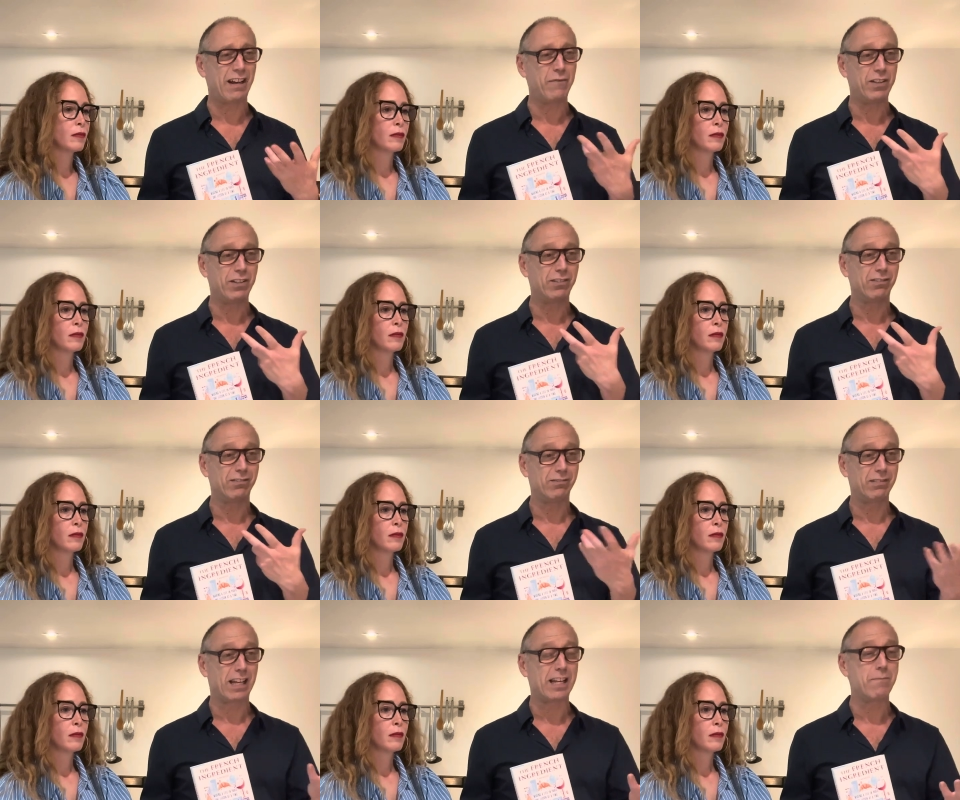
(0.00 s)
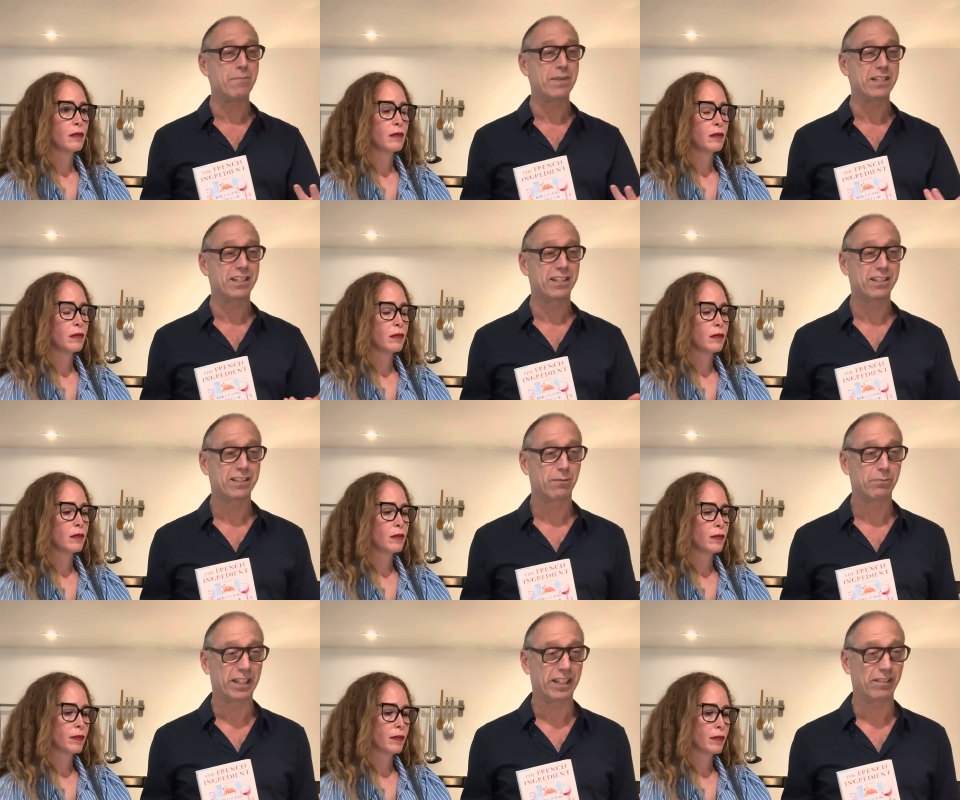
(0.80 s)
Speaker 1: I feel like I'm missing
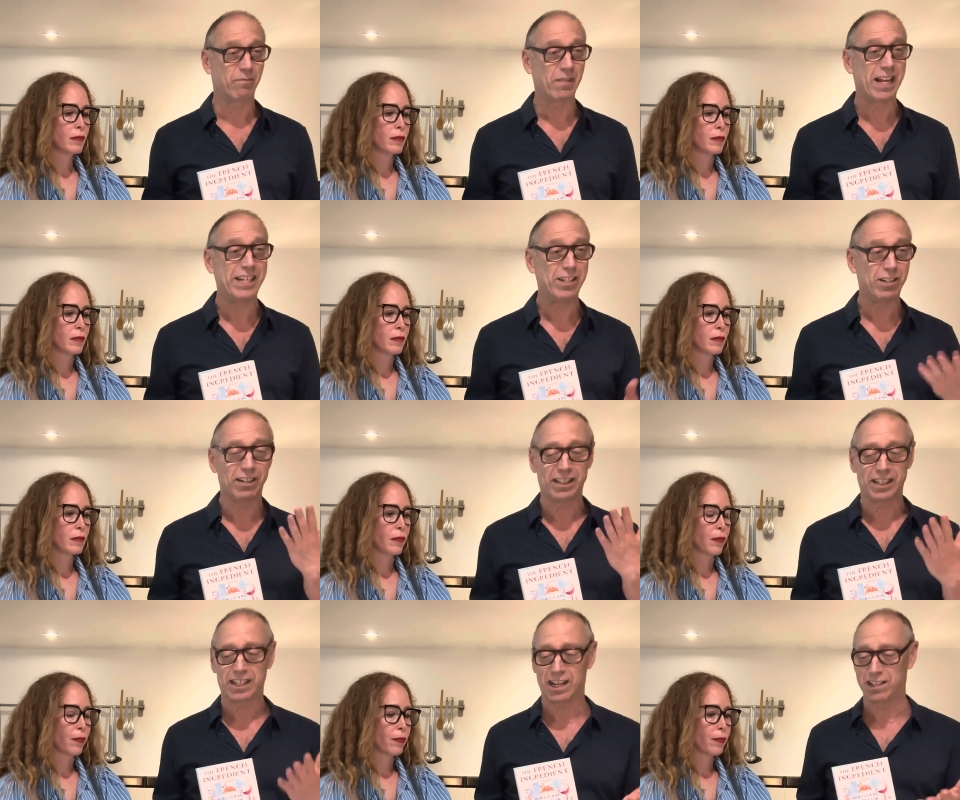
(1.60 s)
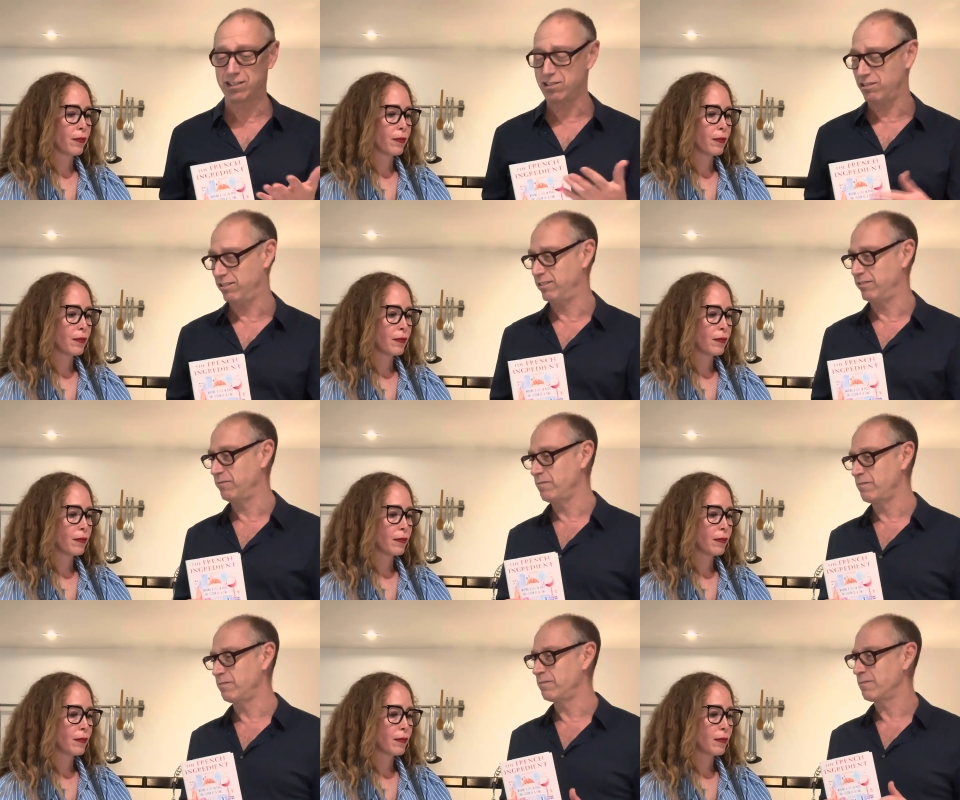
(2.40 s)
something. I need to go to the concert
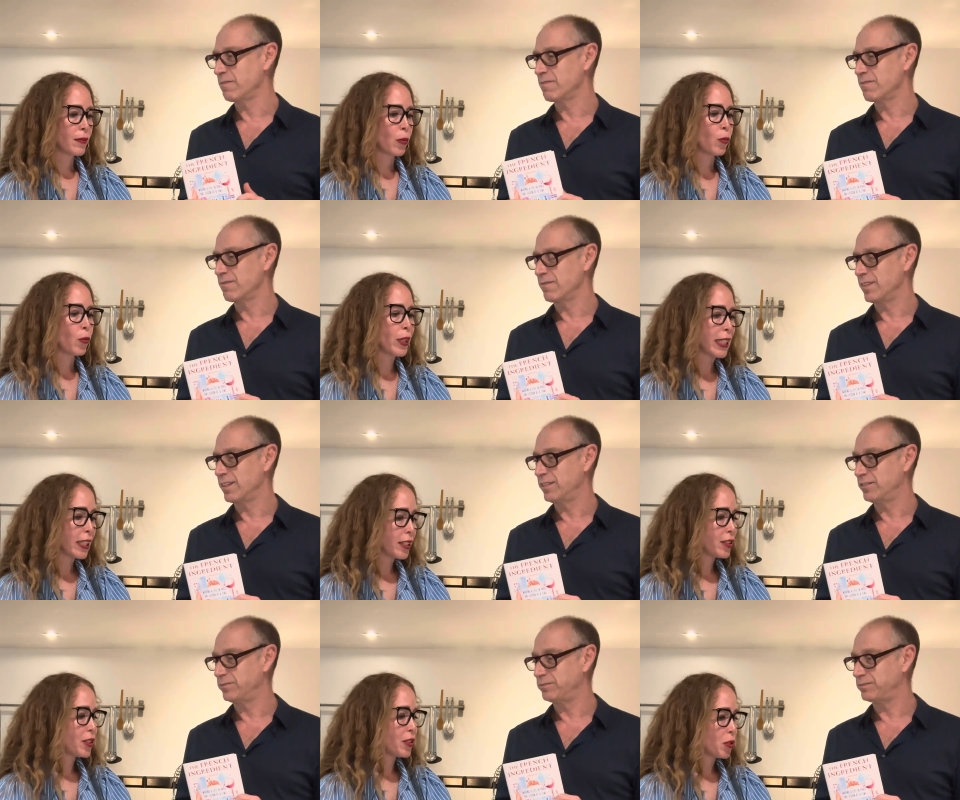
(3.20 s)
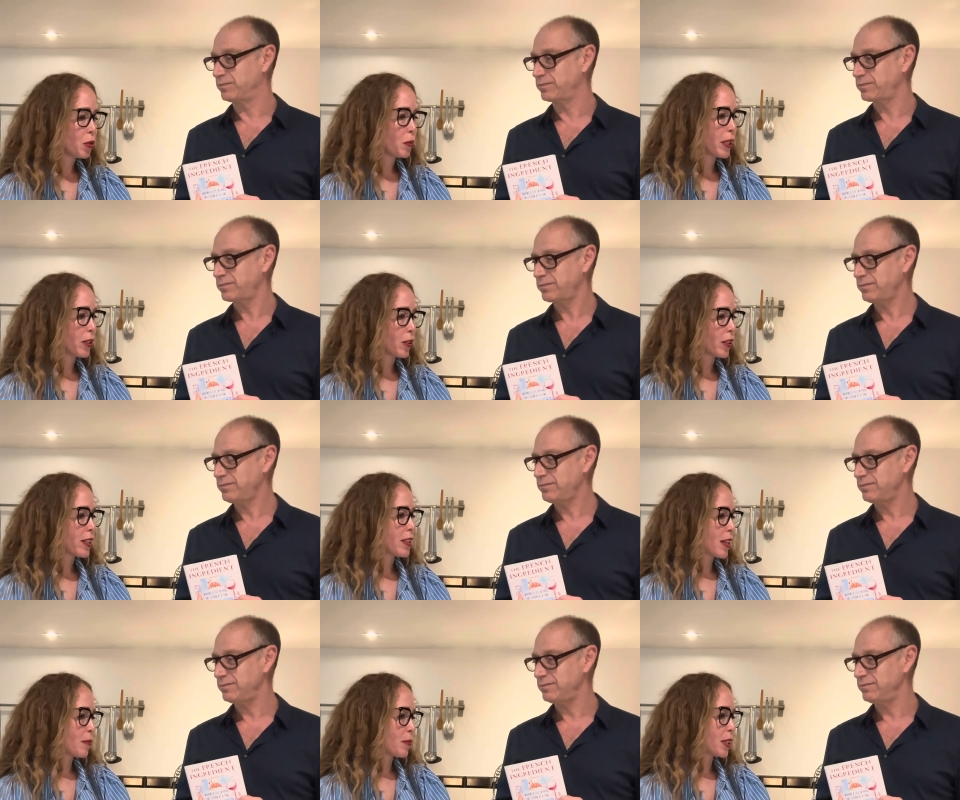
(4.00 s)
Speaker 2: we need to do better
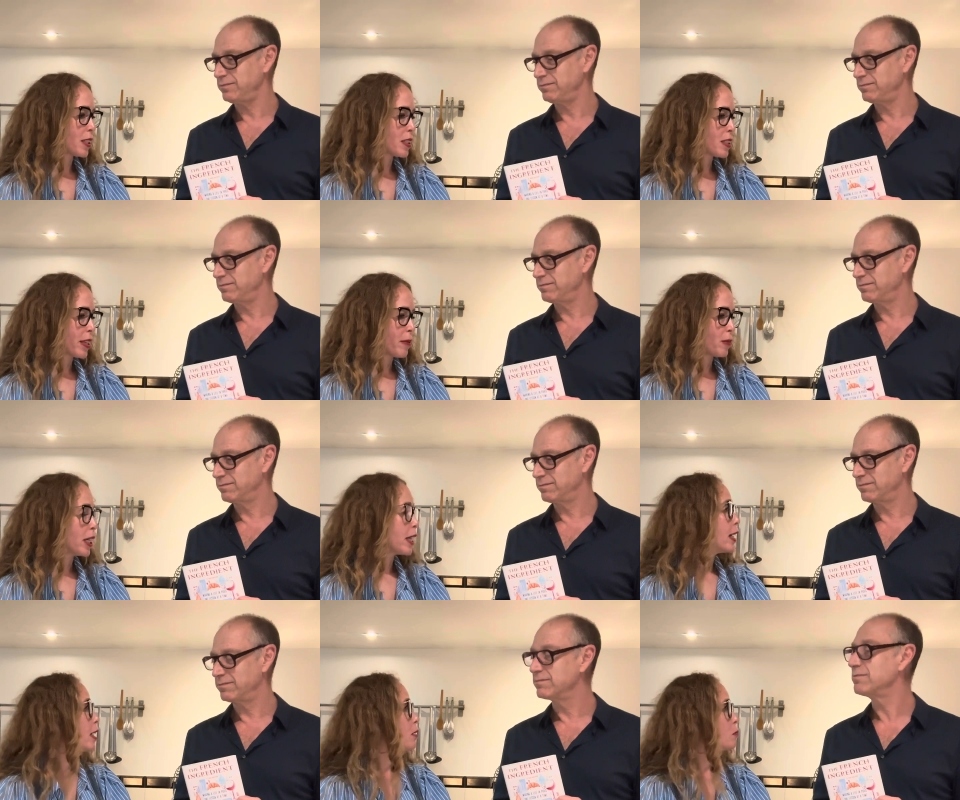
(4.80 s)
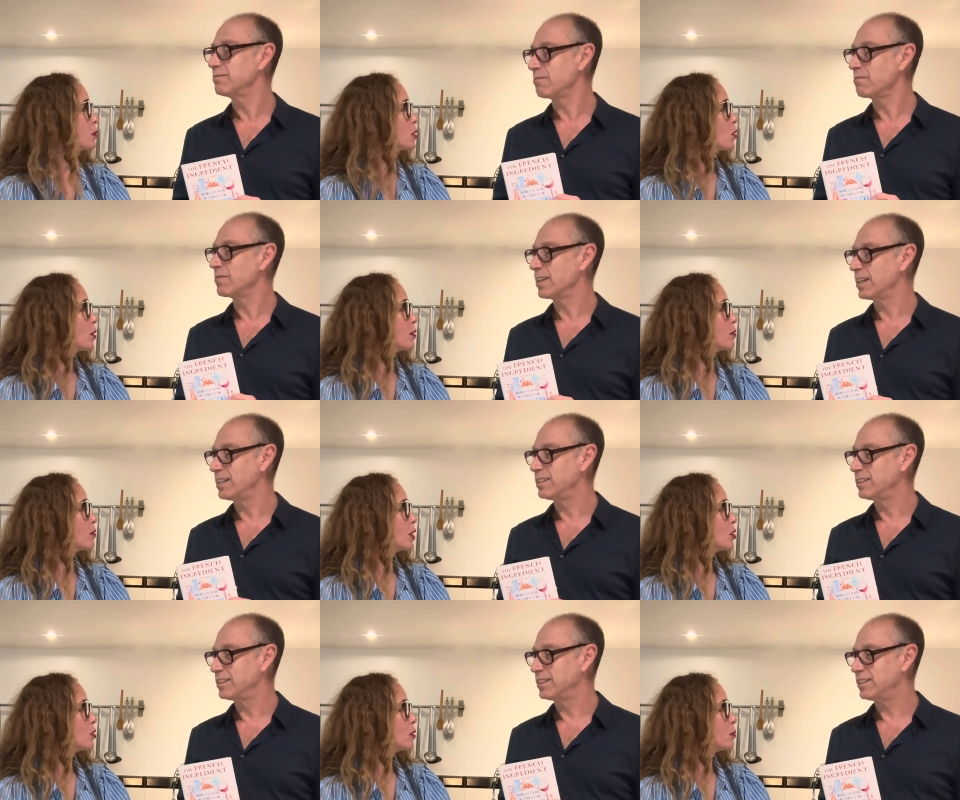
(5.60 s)
because I'm in the same camp, so I
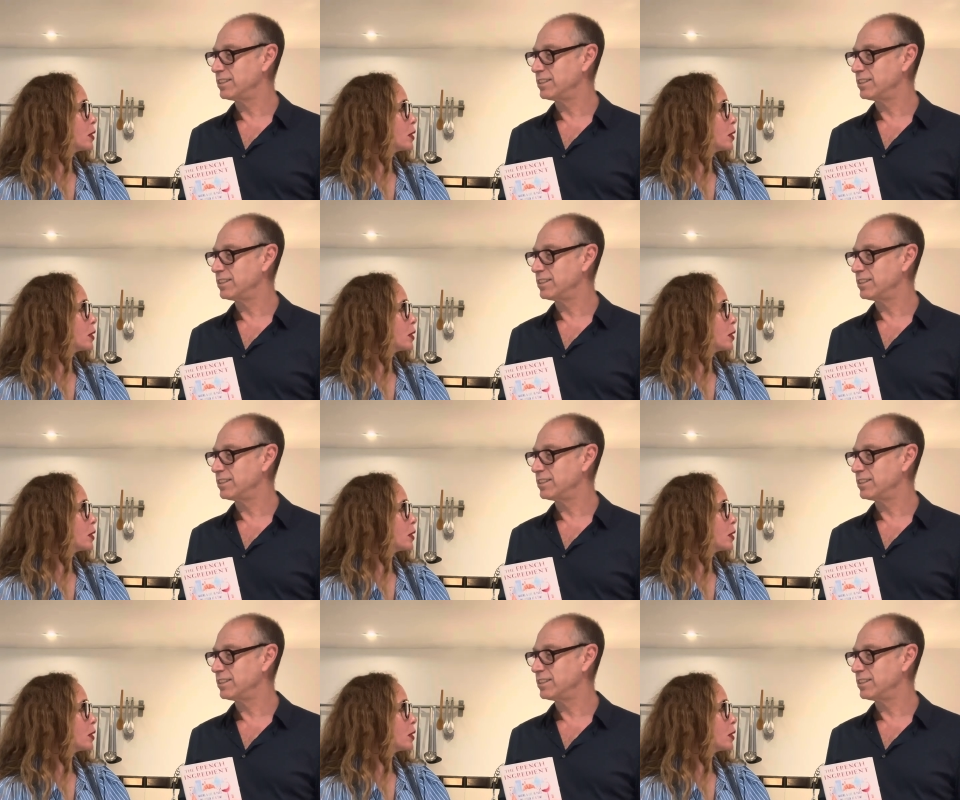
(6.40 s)
felt a yeah.